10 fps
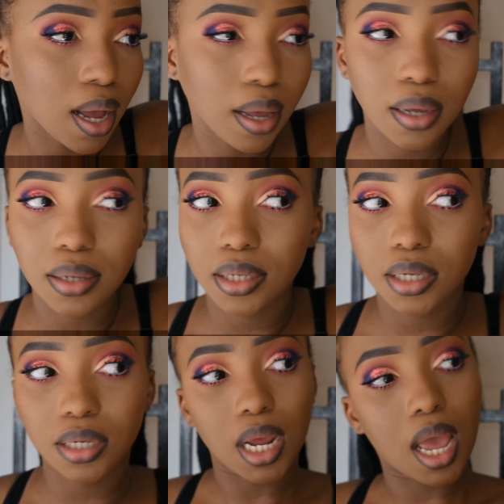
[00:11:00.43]
I
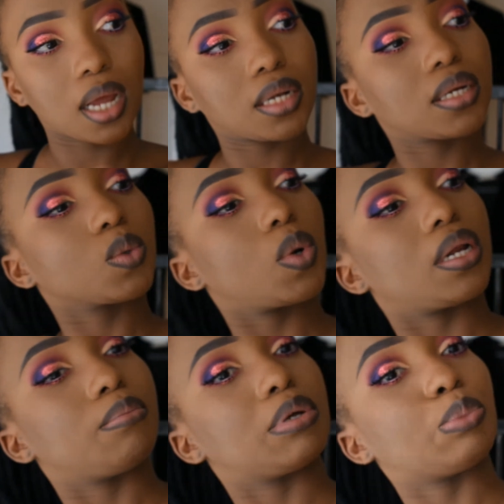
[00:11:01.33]
did add
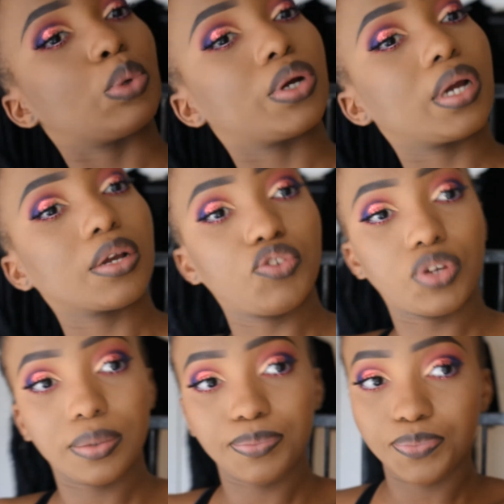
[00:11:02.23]
quite a bit more
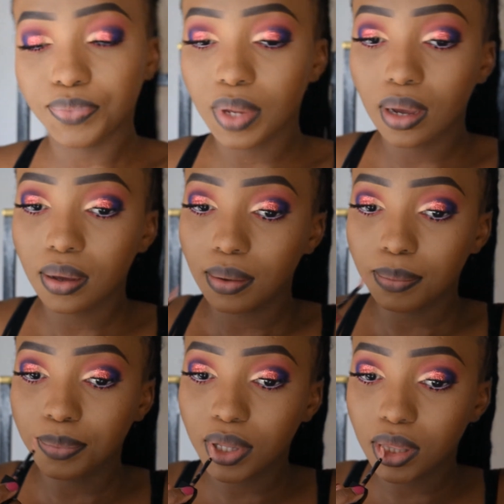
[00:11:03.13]
actually,
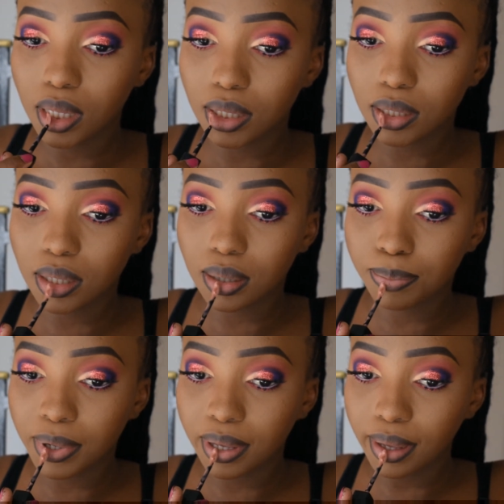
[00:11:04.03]
but that's not
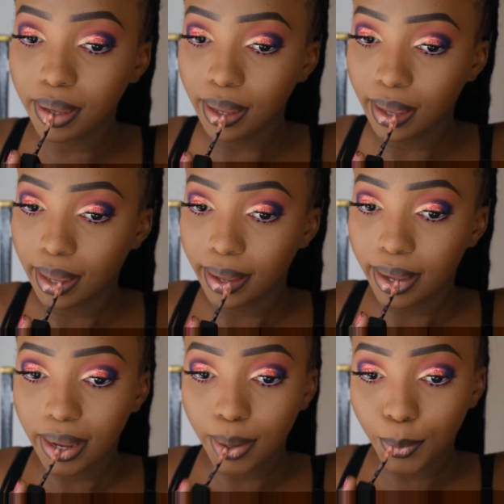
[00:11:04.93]
a biggie.
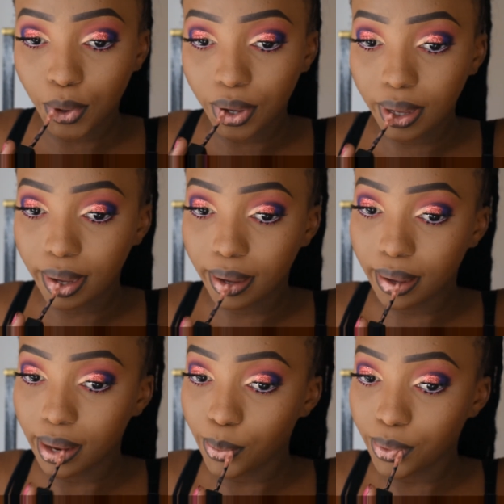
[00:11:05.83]
And I'm going
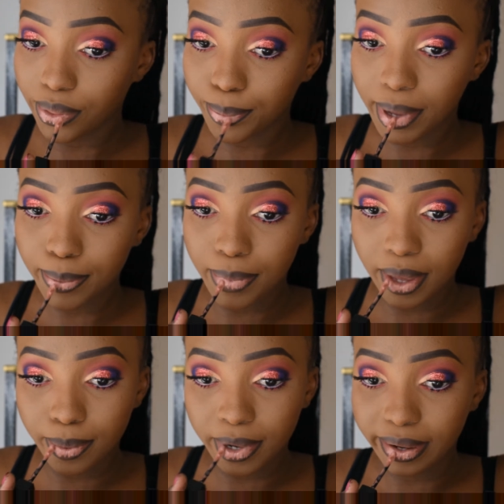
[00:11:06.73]
in with my
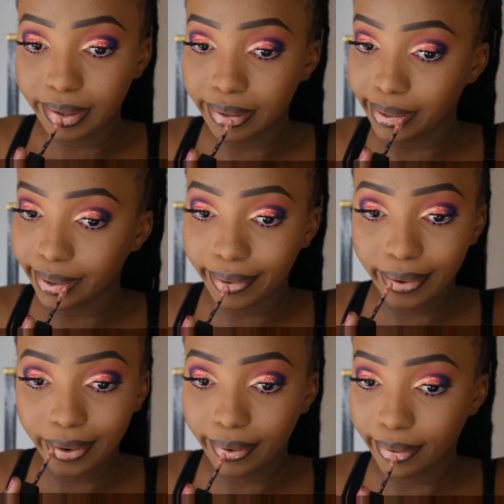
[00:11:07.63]
Maybelline
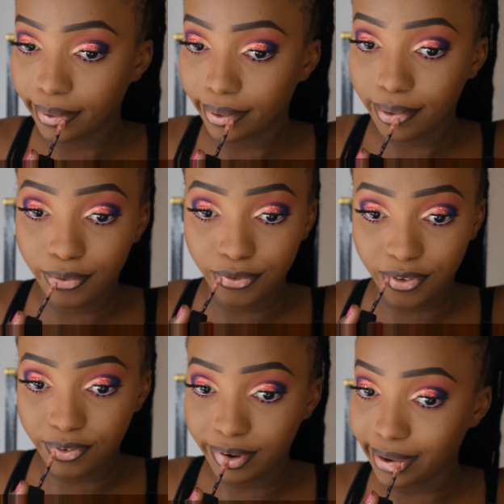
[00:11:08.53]

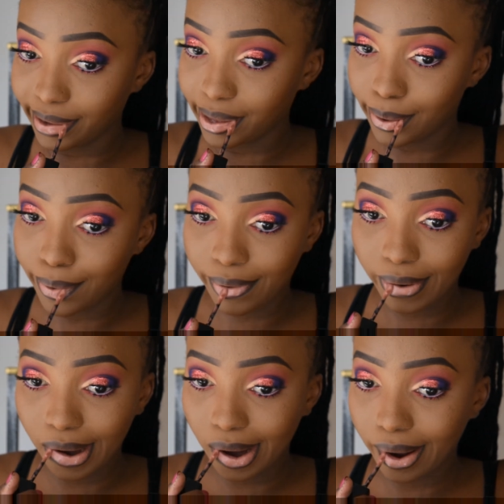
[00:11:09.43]
Vivid Liqueur.